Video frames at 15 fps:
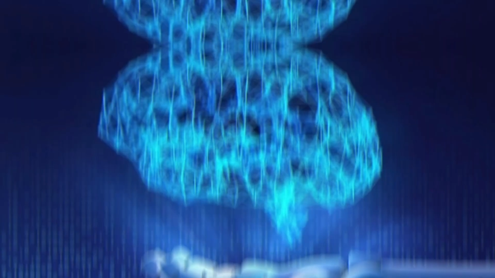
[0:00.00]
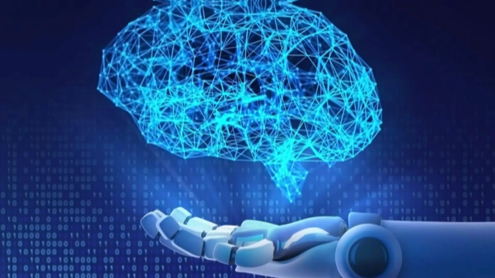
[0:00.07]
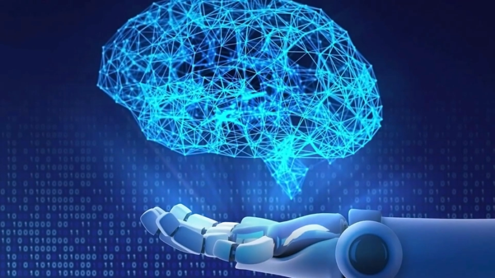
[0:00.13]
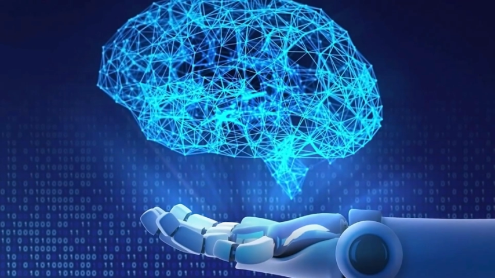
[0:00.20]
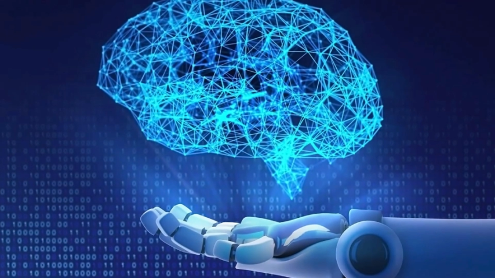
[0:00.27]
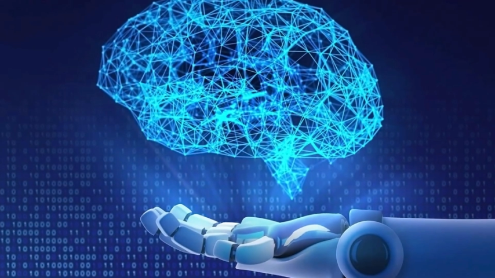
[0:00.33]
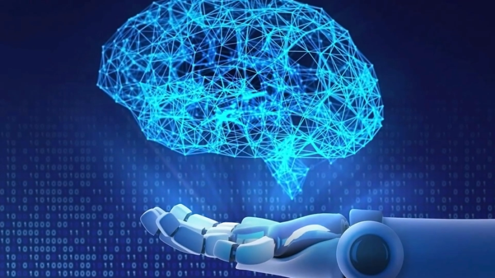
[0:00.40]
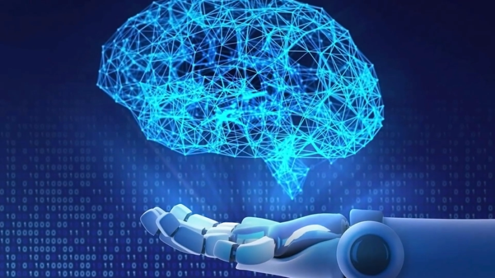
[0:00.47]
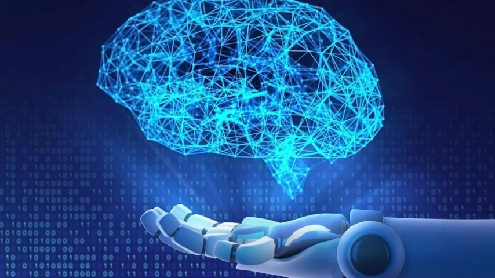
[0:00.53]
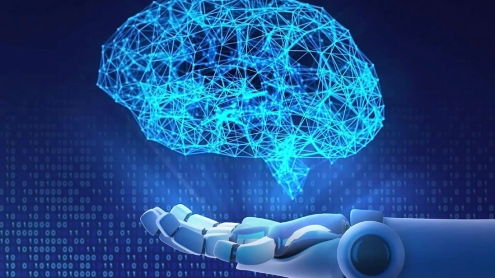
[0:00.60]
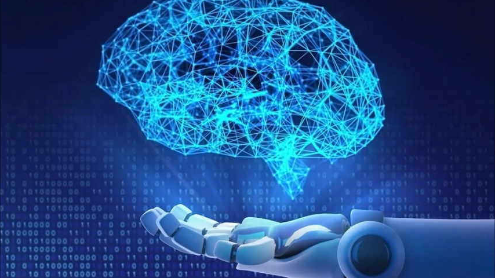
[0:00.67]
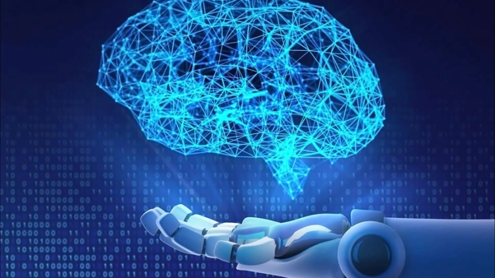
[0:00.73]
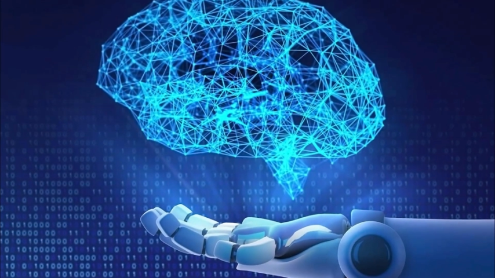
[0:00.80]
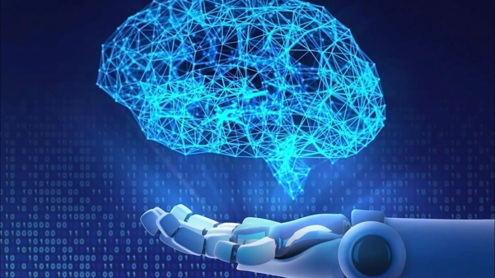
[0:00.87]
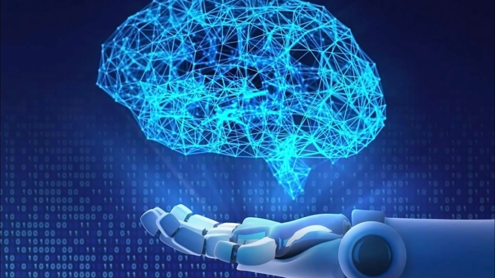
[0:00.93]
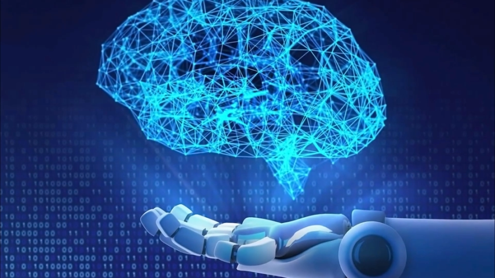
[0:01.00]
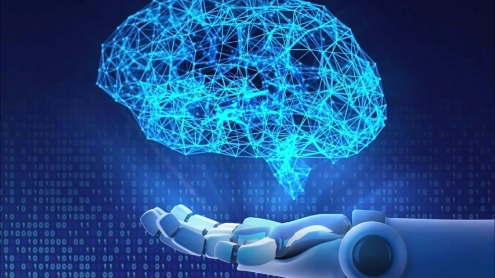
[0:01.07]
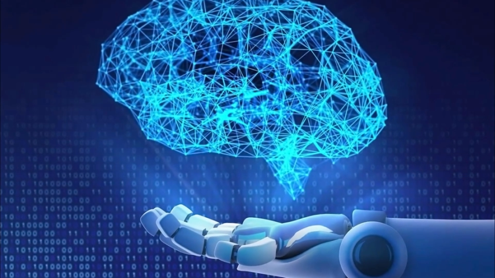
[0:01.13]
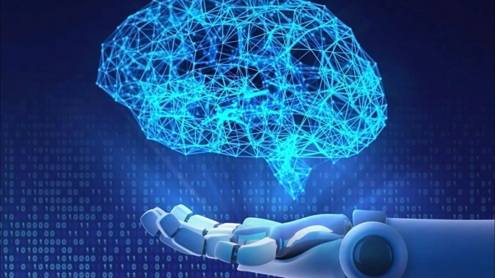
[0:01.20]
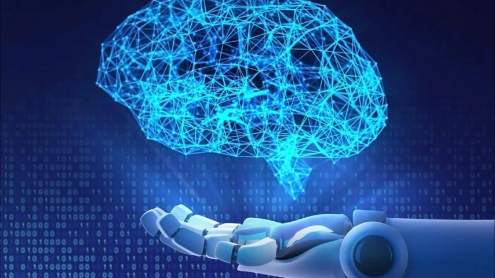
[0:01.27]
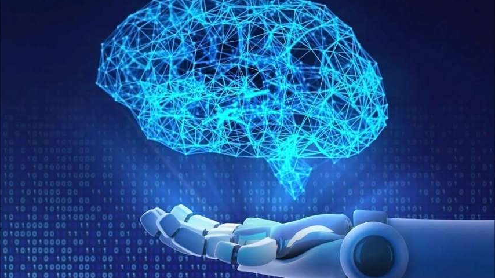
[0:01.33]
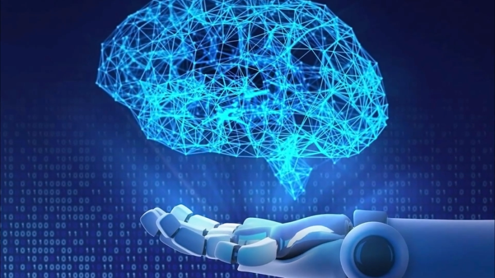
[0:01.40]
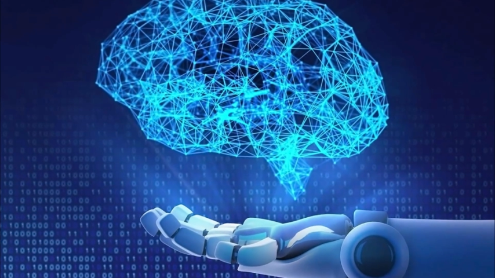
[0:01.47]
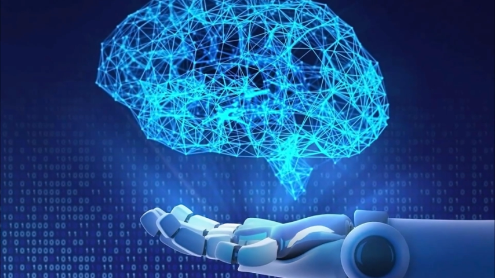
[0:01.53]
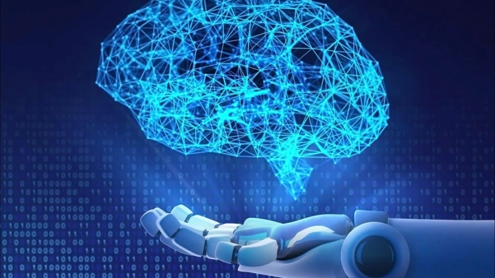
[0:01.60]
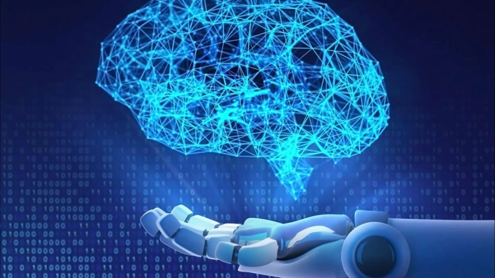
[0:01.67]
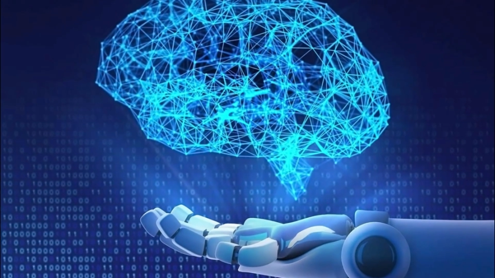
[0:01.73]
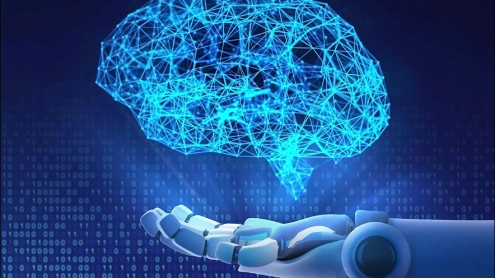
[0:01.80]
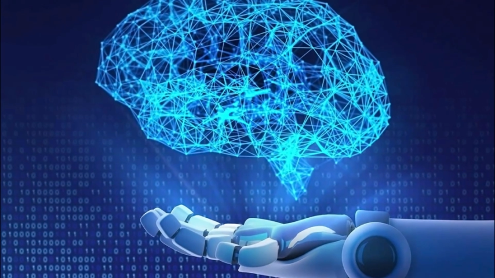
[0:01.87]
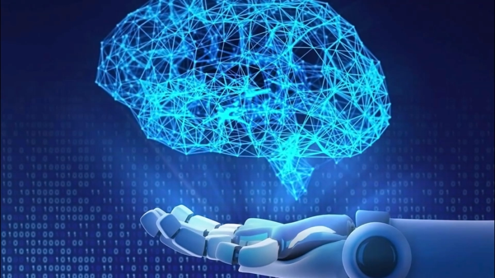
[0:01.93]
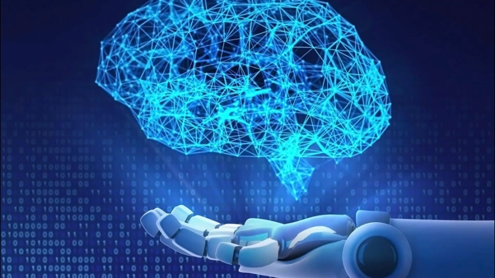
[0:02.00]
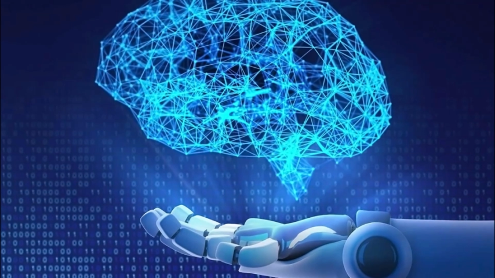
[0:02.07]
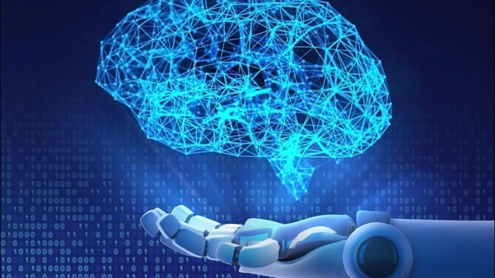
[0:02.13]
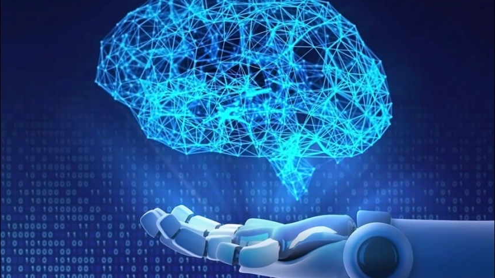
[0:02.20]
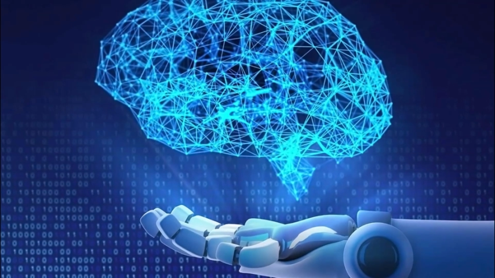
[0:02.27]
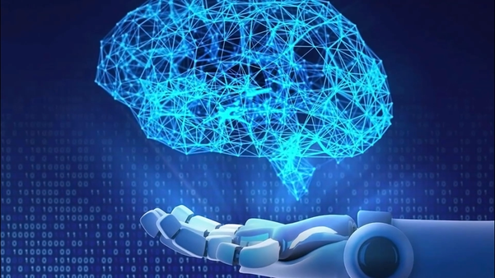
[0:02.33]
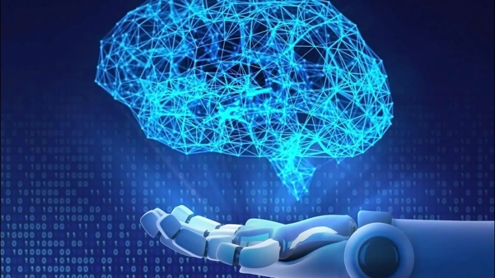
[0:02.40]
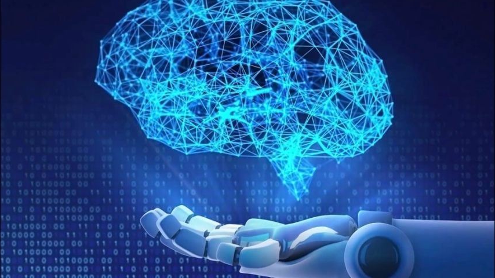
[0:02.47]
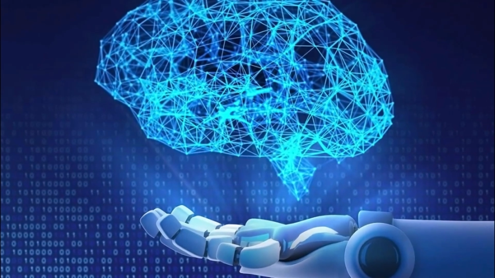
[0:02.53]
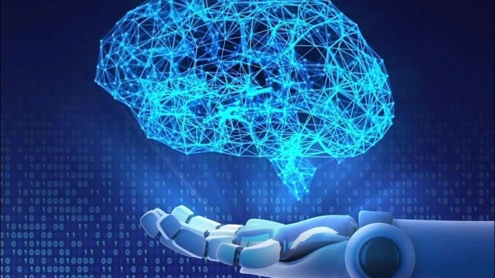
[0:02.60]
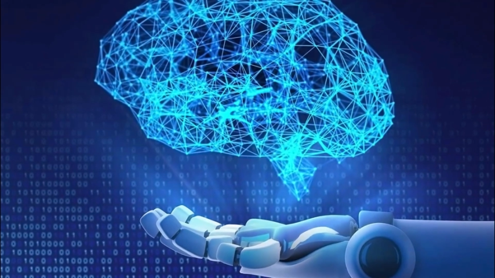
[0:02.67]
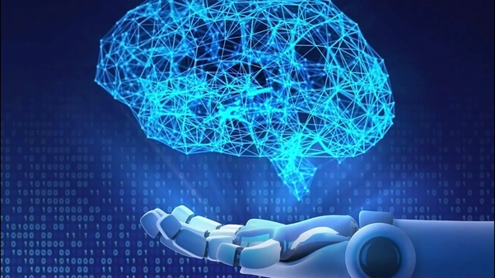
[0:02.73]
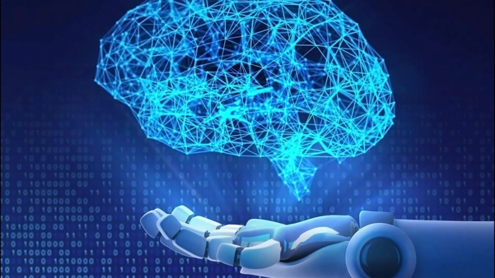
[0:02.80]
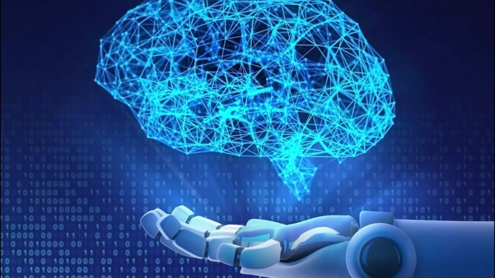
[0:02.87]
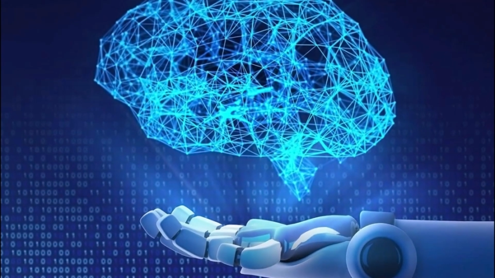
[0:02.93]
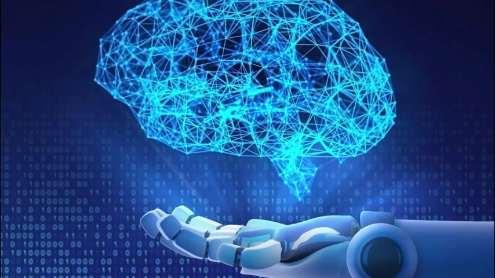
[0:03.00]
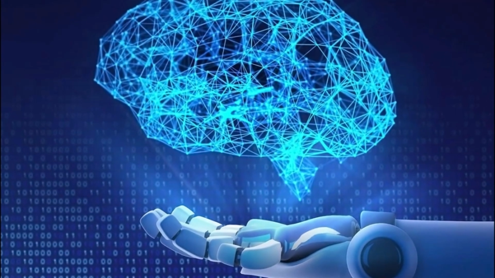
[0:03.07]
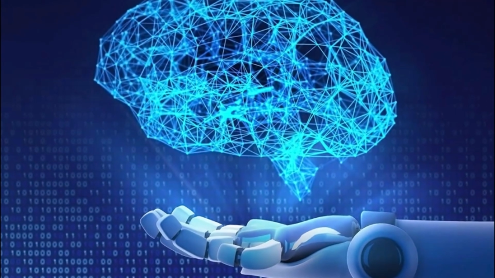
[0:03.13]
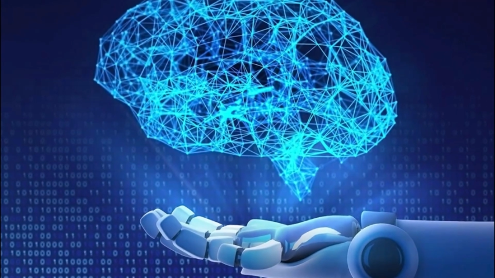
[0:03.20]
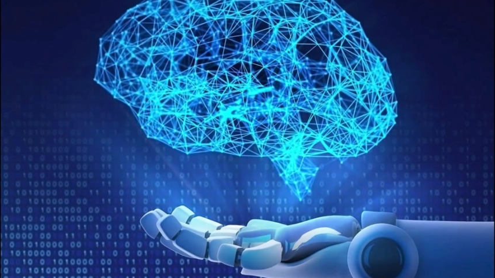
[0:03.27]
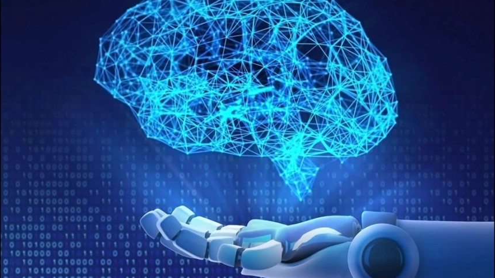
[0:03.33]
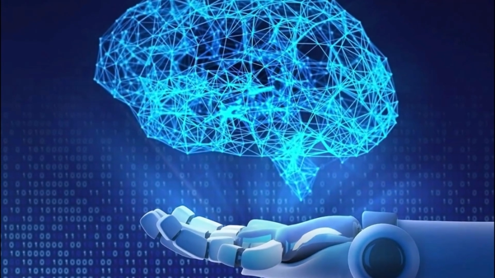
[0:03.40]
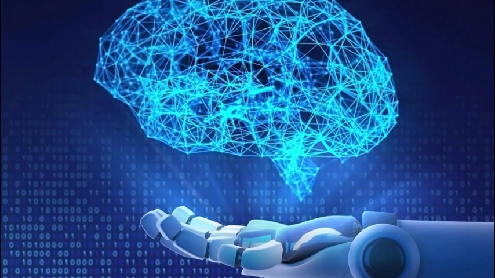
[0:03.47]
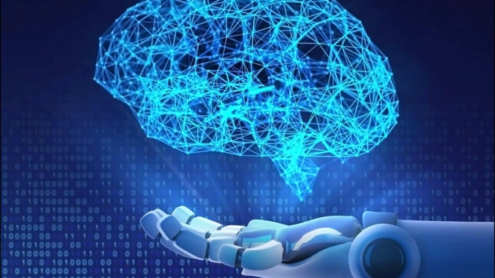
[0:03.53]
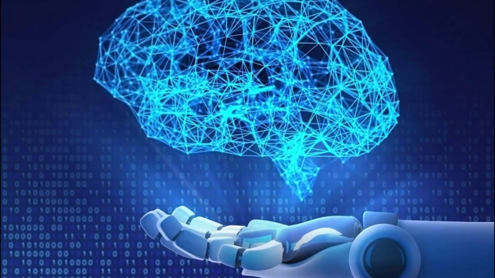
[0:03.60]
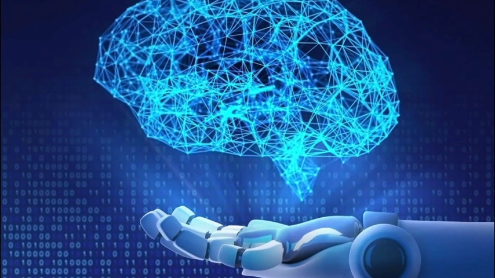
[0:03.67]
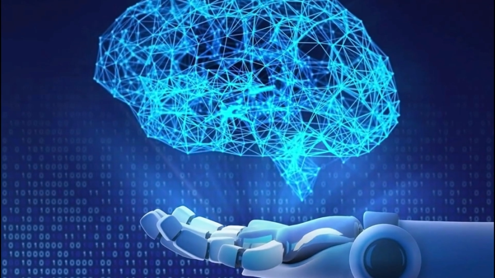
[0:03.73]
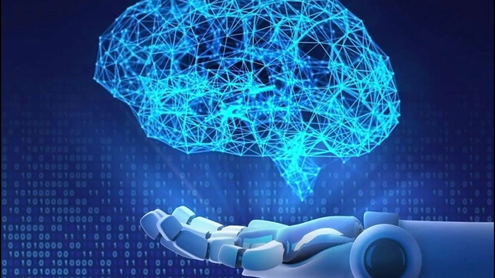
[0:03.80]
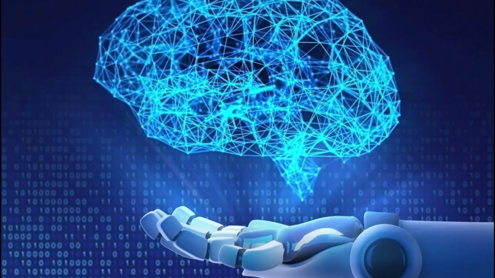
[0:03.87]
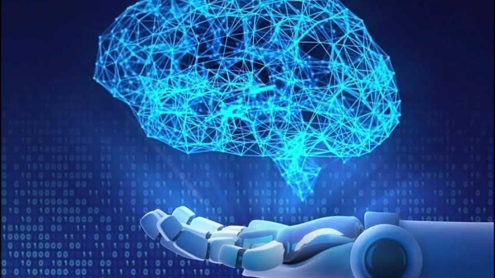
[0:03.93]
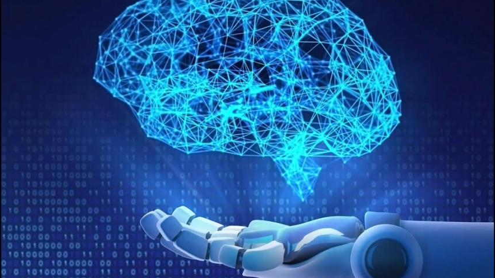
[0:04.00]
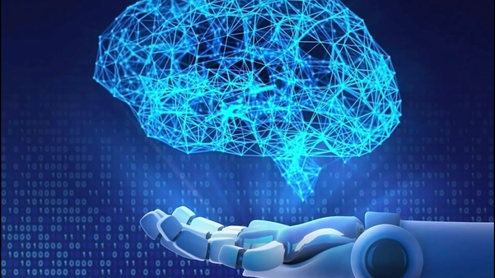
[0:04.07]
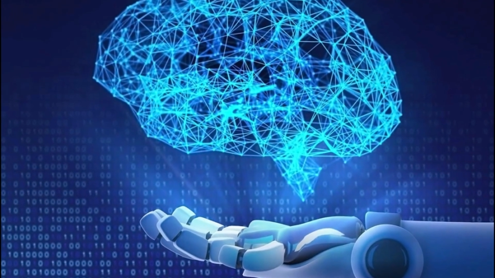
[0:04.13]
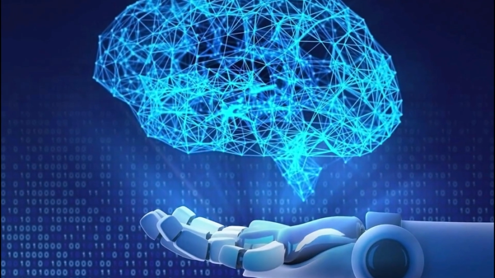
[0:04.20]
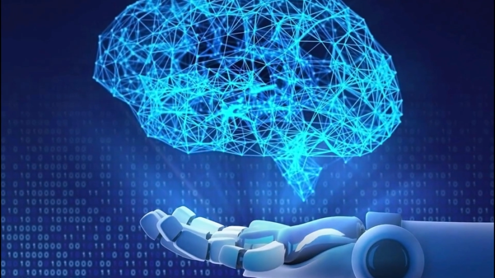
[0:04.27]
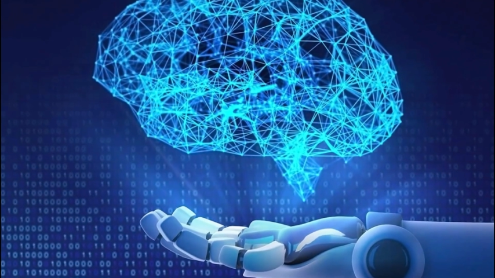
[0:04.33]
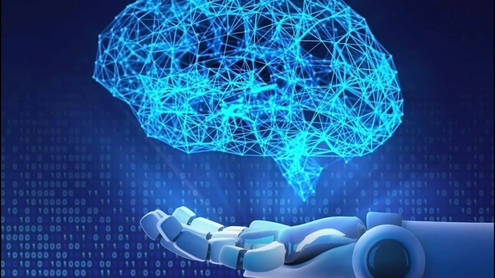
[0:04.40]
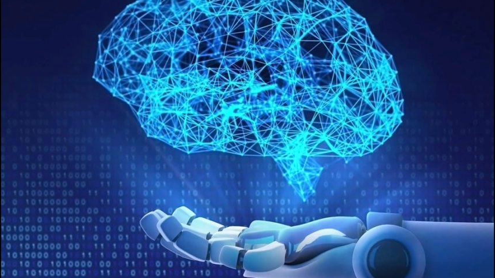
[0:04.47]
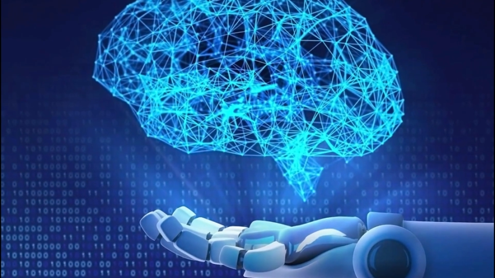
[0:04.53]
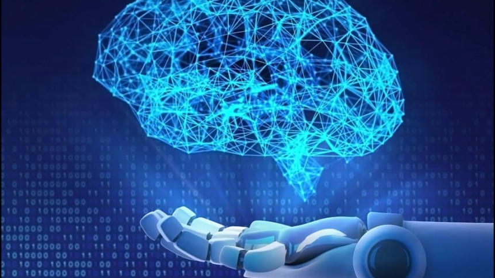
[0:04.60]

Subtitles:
Nobody's mouth can be seen.